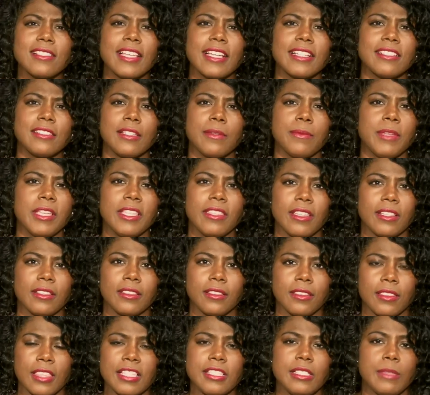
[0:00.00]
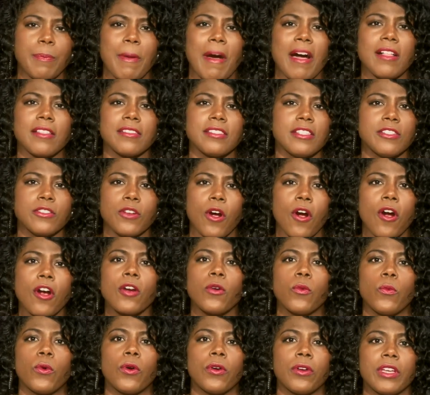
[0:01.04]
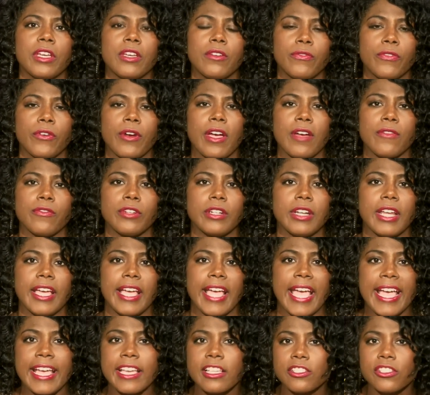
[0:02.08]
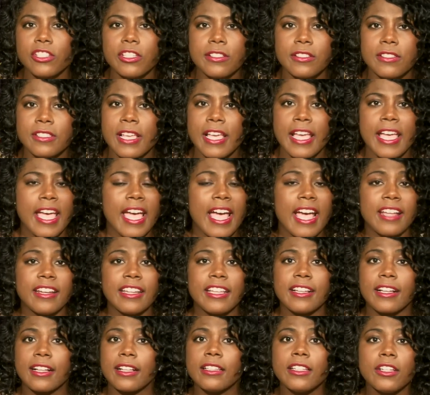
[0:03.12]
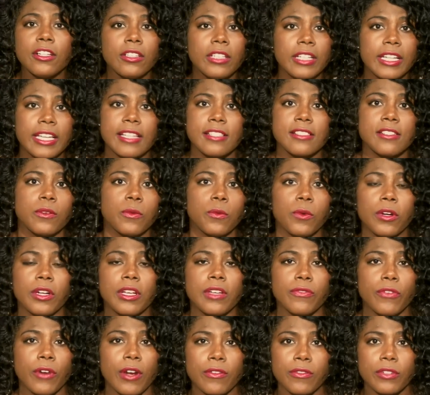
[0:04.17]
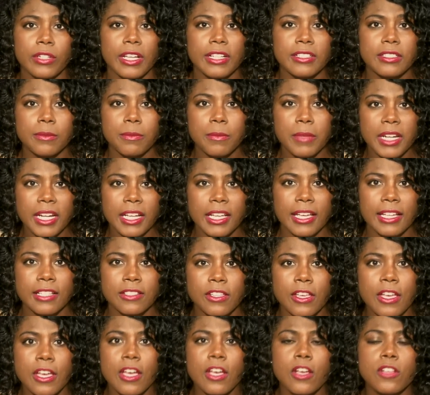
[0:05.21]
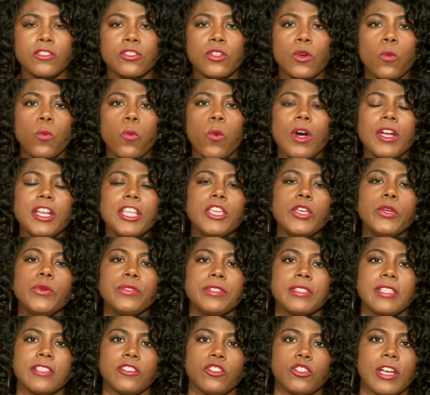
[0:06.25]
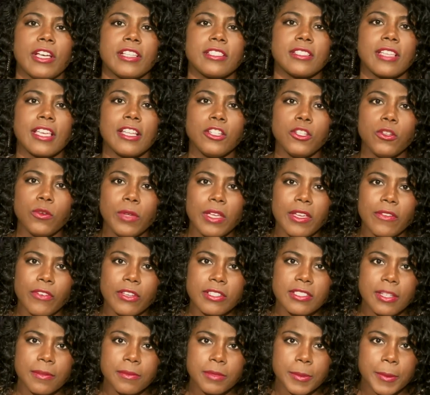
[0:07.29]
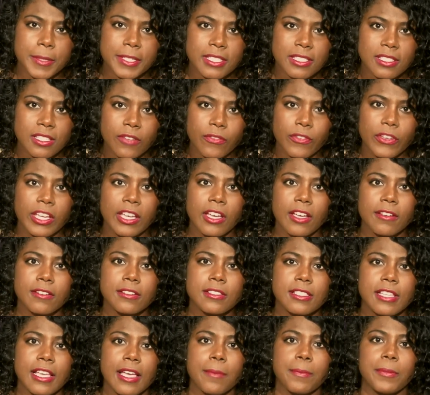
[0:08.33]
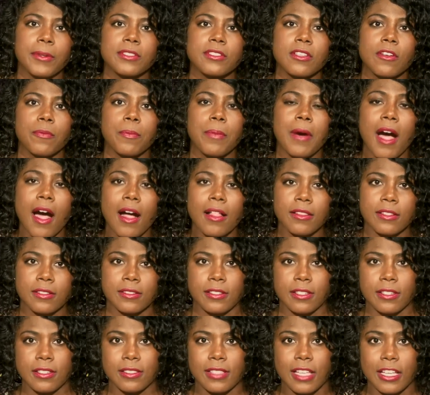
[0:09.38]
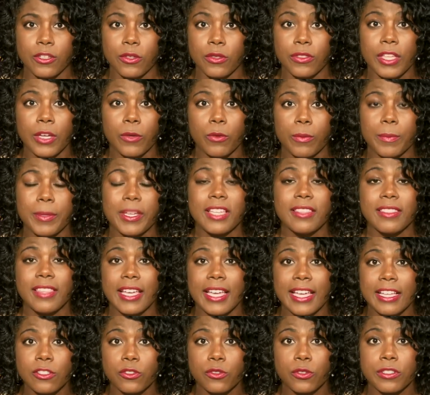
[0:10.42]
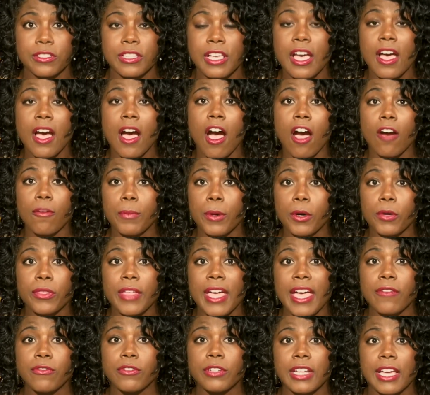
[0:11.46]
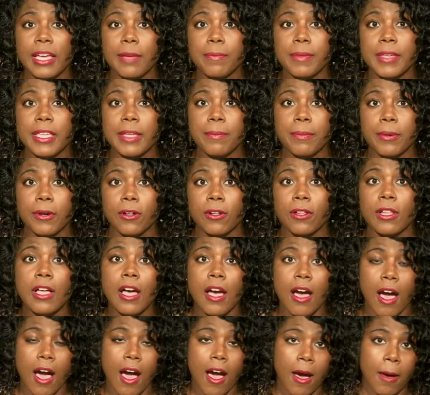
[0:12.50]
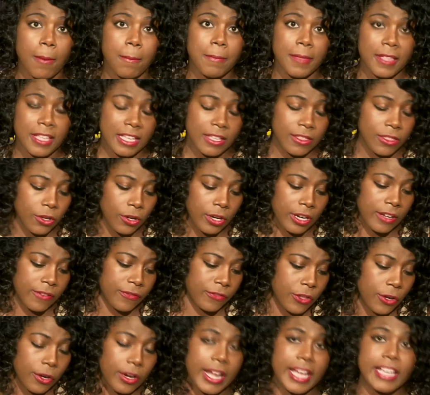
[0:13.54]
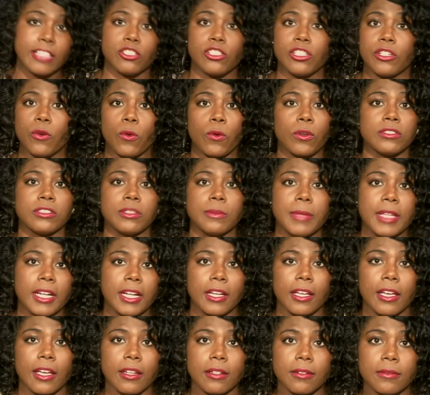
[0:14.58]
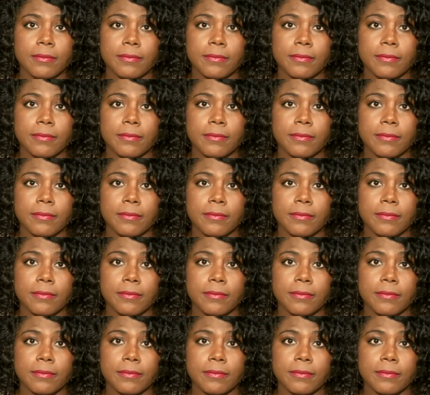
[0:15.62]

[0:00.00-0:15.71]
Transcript: like to me that these policies aren't working for everyday Haitians, and it clearly isn't working for everyday Dominicans. So what do you suggest? Can you give us some specific examples of policies that you think would be in the interest of both everyday people, either if they're Haitian or Dominican?